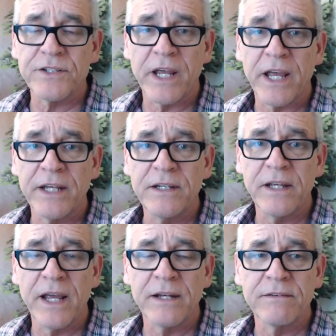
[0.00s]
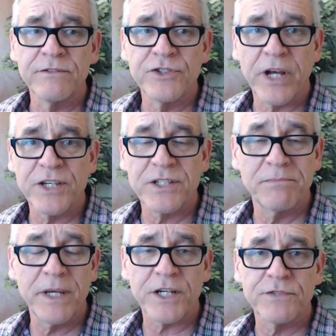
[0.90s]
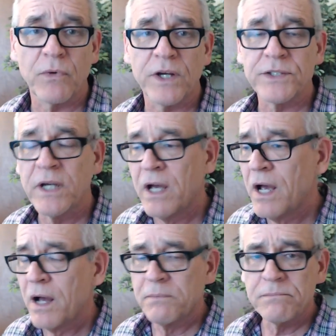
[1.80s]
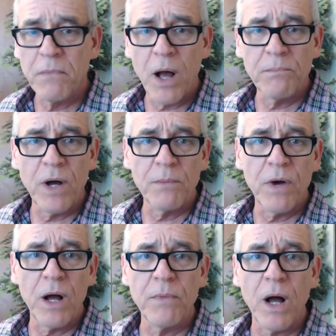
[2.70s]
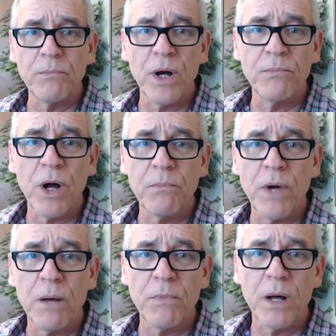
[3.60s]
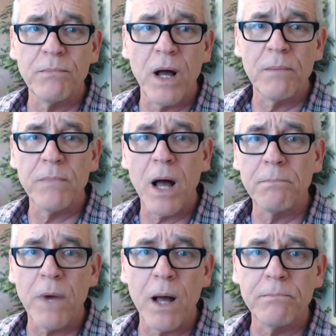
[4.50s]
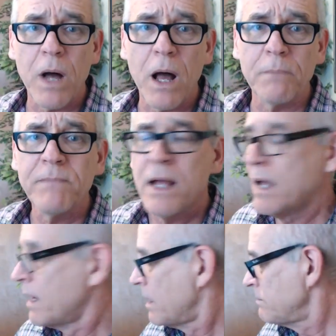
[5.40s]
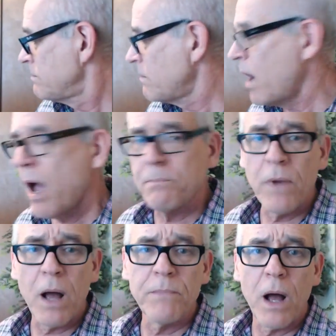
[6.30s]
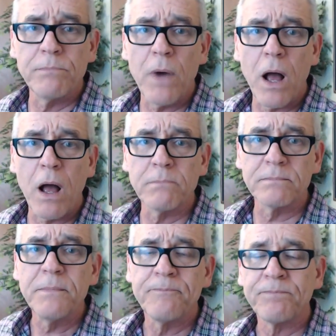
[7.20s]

a head and chest mix voice. mom, mom, mom, mom, mom, mom, mom, mom, mom, mom, mom, mom, mom, mom.